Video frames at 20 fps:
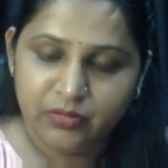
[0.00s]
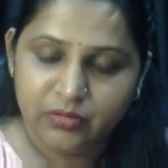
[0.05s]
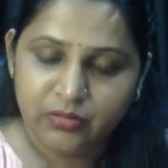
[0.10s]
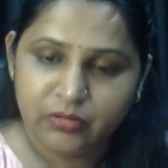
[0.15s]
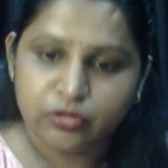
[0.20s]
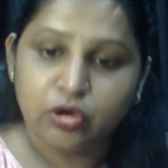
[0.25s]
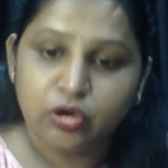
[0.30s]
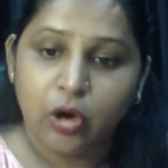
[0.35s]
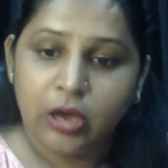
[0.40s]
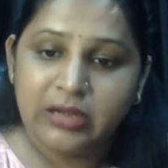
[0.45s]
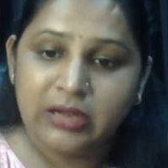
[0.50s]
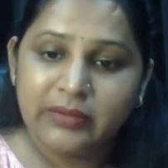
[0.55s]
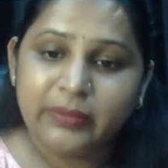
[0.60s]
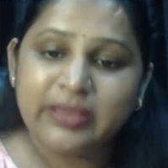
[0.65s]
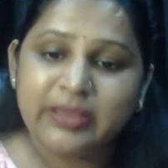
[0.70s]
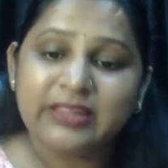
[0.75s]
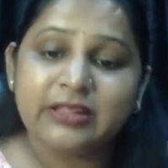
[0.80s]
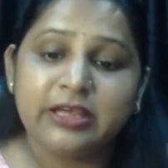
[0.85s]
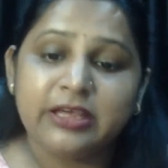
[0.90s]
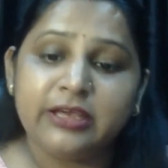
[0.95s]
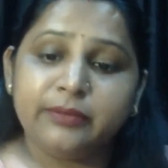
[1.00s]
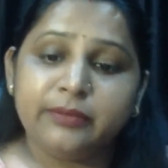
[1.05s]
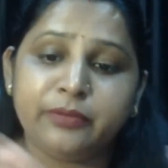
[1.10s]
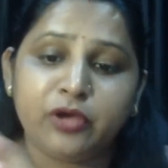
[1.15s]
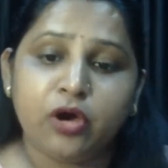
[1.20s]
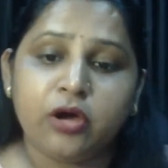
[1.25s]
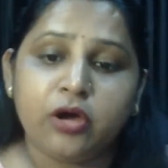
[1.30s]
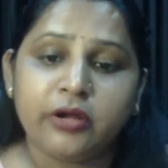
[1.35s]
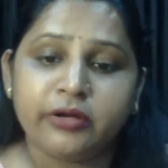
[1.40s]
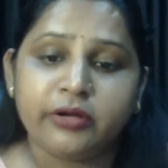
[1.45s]
So always keep
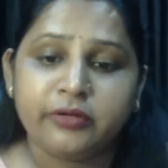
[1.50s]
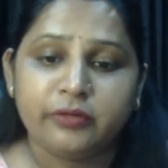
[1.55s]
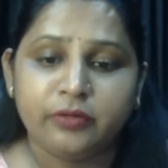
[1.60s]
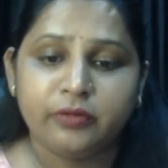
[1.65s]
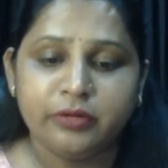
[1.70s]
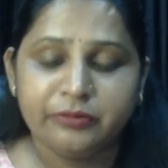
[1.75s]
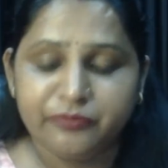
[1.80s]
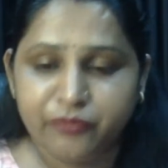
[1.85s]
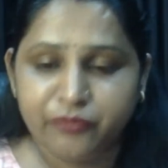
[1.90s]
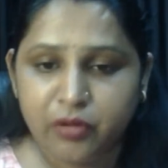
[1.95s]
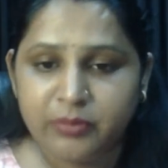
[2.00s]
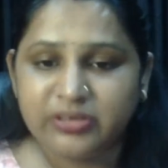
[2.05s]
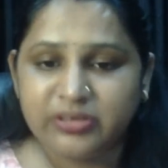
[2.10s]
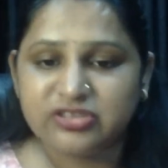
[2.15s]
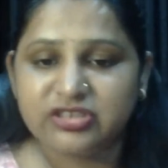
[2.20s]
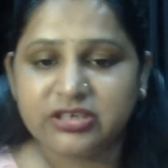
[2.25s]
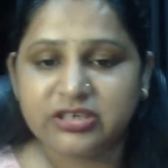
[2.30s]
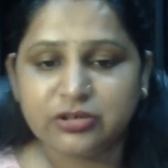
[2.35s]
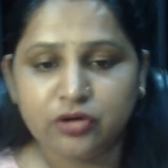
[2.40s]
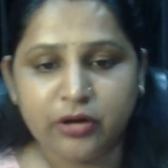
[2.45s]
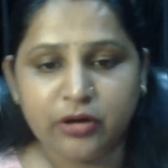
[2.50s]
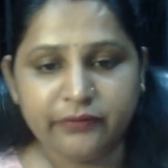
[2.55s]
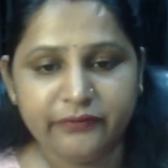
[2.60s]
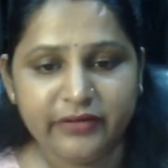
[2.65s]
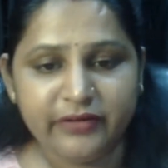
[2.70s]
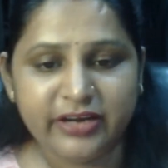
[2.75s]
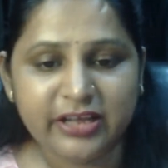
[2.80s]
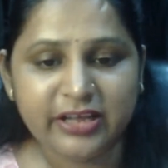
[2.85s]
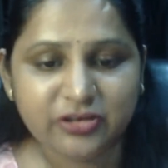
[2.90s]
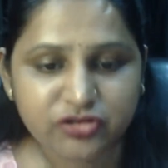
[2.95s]
your information
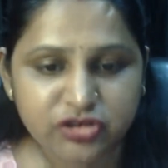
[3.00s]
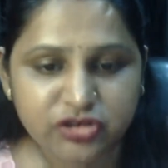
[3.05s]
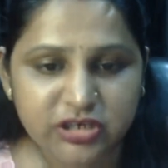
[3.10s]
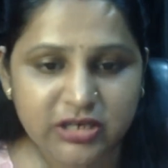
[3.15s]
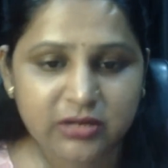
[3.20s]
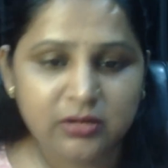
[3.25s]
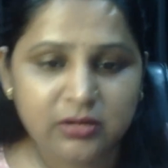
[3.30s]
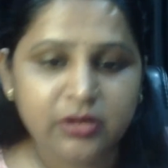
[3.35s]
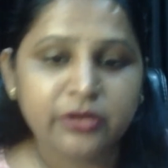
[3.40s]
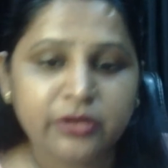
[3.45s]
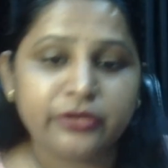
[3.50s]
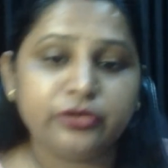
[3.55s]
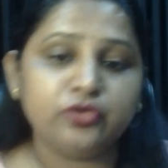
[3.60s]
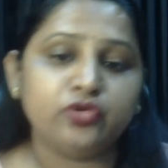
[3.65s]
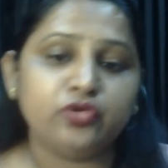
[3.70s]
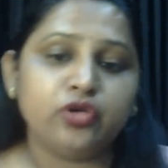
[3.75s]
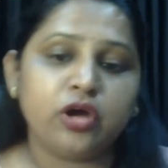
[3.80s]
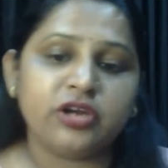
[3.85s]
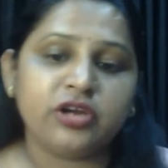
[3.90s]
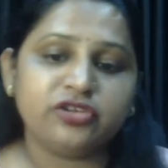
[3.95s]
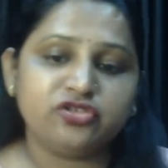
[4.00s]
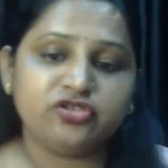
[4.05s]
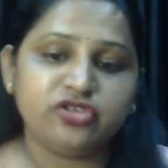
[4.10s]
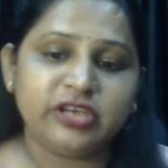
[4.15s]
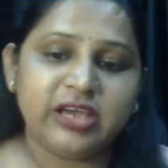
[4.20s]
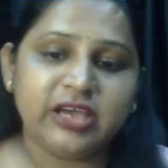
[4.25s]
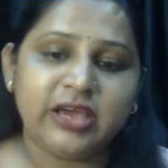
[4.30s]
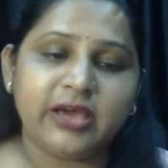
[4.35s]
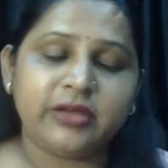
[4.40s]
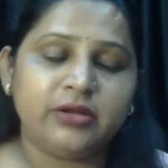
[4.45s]
confidential. Do not
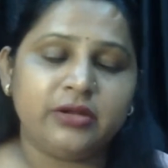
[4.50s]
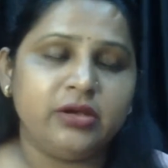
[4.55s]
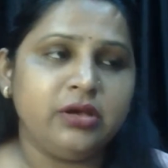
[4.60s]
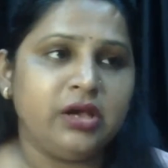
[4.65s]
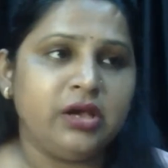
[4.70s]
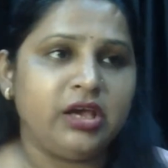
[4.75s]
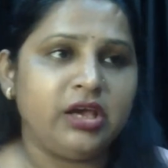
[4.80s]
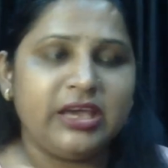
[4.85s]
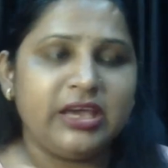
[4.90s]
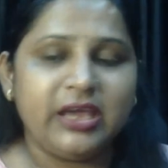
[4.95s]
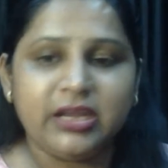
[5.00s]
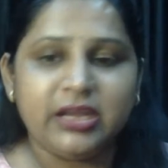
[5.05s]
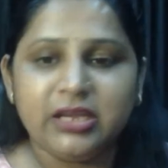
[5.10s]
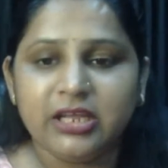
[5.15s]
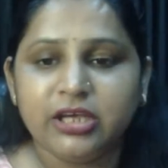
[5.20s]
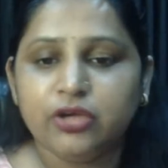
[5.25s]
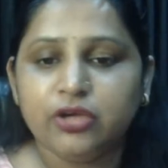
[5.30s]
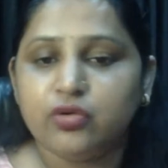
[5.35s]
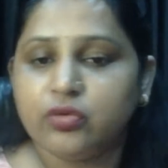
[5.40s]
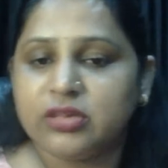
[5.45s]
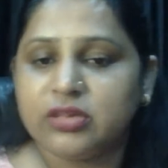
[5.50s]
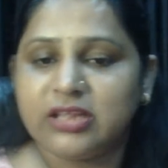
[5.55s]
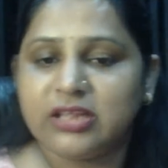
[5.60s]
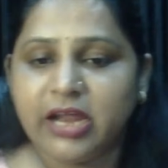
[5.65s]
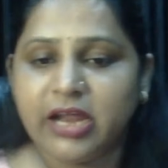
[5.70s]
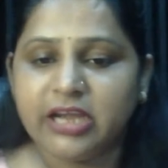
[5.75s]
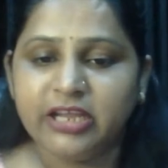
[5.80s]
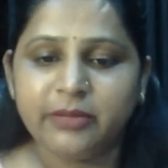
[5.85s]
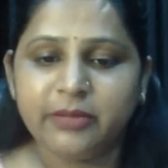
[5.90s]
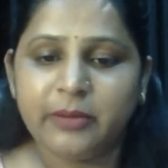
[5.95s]
share any user
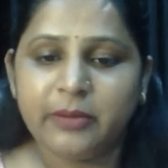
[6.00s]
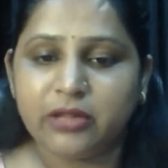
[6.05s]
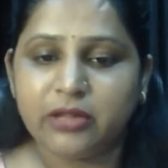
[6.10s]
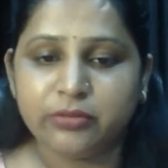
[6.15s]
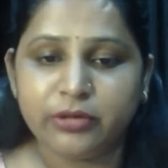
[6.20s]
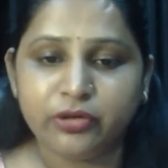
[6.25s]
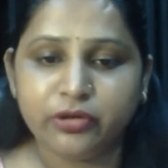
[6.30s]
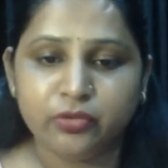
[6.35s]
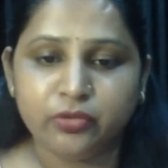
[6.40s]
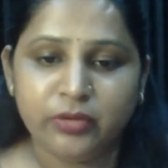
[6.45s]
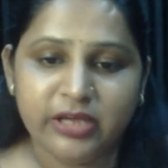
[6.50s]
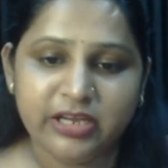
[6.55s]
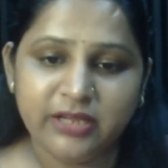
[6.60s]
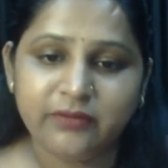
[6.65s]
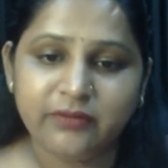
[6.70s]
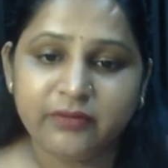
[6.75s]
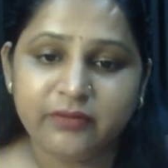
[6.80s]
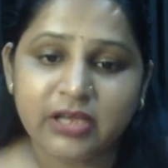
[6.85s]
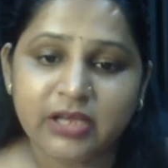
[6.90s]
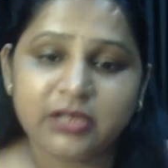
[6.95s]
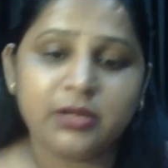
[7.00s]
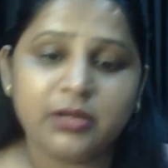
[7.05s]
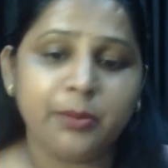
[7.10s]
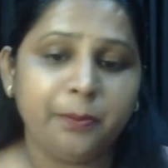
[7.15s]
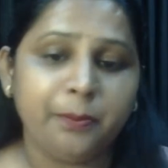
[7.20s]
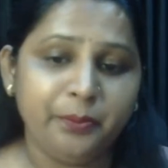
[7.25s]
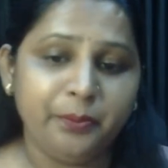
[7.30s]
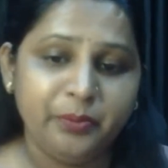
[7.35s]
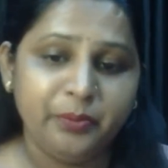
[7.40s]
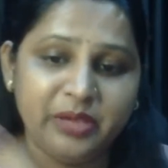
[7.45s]
ID password to anyone.
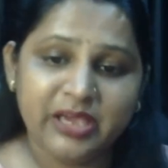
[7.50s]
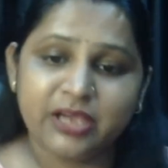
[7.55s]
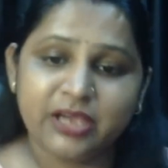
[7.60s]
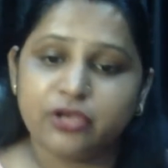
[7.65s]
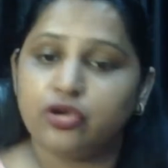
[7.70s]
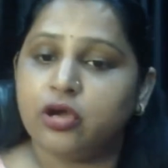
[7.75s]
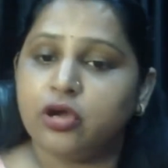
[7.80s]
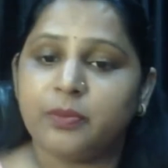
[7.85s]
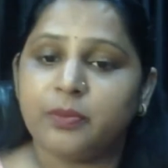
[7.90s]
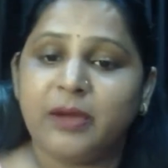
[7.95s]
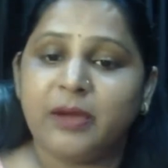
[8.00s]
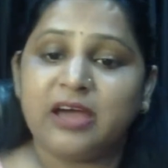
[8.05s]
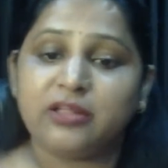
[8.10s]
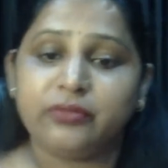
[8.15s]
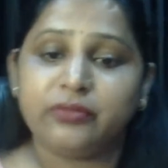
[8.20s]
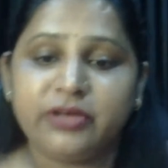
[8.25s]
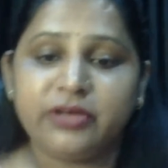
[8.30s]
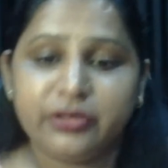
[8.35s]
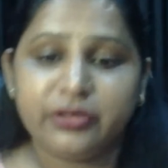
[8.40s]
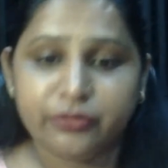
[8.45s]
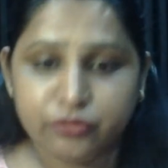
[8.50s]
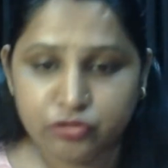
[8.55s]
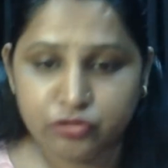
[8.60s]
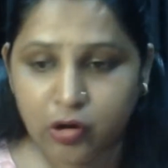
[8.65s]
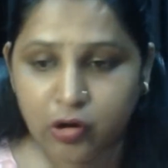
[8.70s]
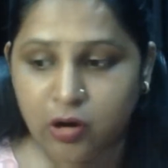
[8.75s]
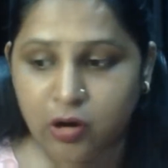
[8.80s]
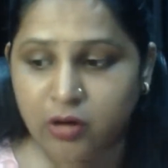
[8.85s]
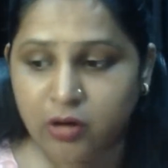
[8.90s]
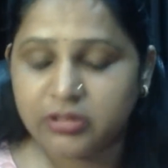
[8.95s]
Make your password
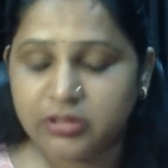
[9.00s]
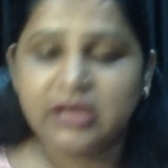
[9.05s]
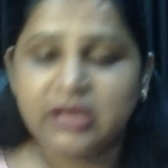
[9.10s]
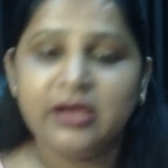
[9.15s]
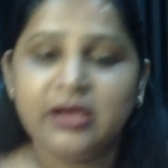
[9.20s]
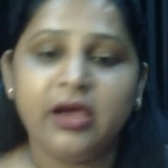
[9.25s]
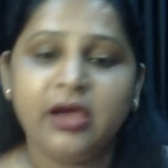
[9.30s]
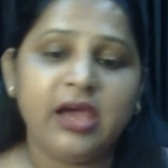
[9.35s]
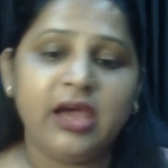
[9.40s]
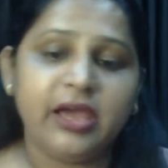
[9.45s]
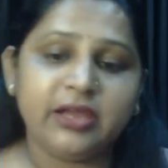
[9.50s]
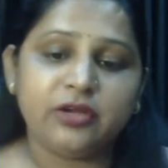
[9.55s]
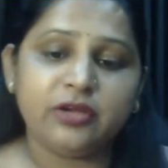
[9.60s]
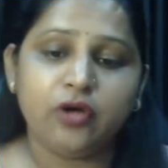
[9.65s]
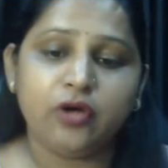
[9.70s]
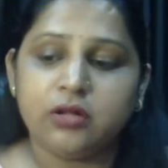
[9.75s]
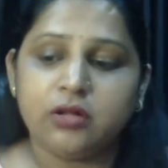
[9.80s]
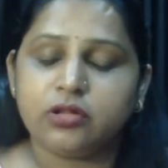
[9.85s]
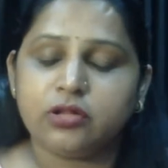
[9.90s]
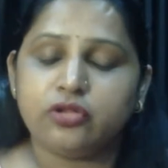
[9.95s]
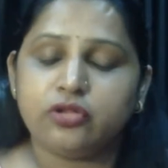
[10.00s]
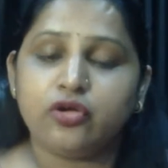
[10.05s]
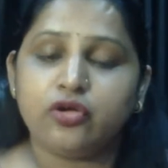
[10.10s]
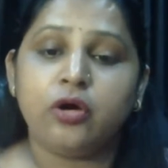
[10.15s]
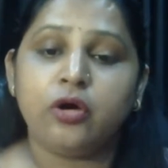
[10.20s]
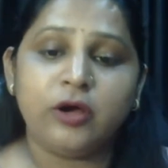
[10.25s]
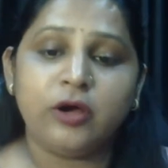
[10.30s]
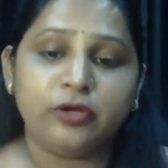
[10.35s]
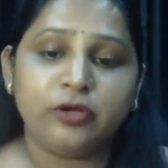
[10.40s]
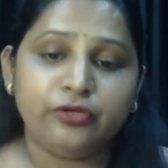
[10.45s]
strong, and
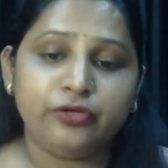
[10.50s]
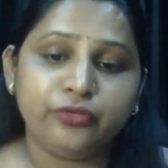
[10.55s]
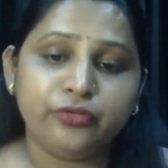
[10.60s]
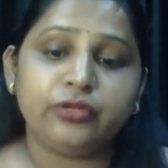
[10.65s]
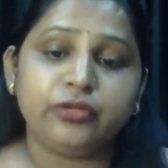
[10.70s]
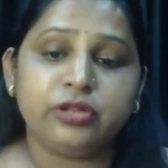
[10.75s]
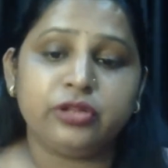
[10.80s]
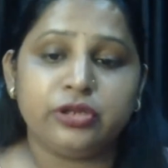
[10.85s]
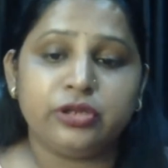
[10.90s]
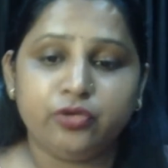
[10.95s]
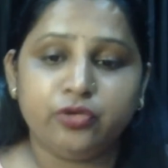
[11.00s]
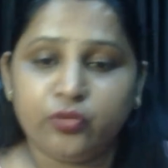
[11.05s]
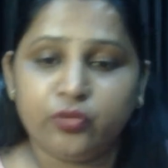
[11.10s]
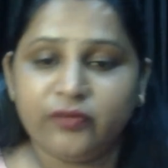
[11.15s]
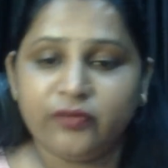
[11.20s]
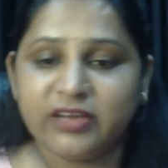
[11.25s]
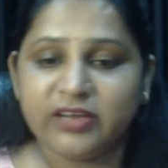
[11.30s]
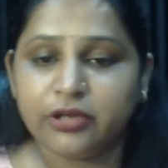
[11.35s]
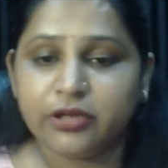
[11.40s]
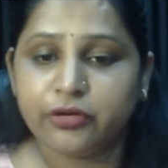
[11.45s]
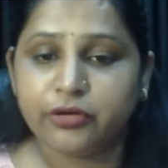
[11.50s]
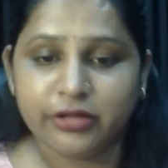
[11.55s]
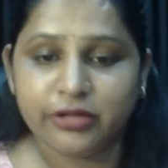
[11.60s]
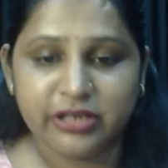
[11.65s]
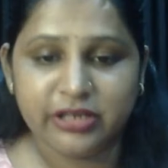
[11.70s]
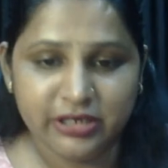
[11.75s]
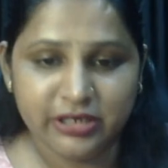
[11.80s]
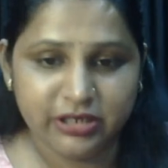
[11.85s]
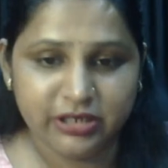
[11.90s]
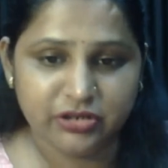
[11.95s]
also use two-factor
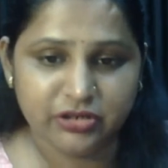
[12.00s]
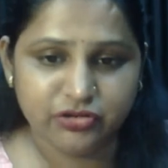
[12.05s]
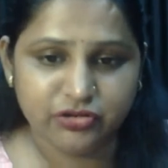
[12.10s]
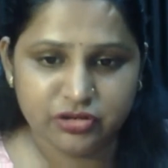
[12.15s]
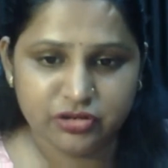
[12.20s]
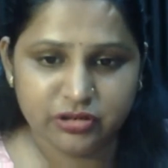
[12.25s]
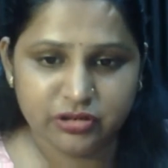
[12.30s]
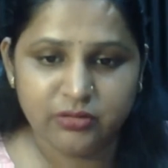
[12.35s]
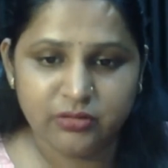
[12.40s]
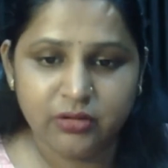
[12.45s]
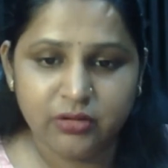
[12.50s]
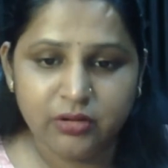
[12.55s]
authentication.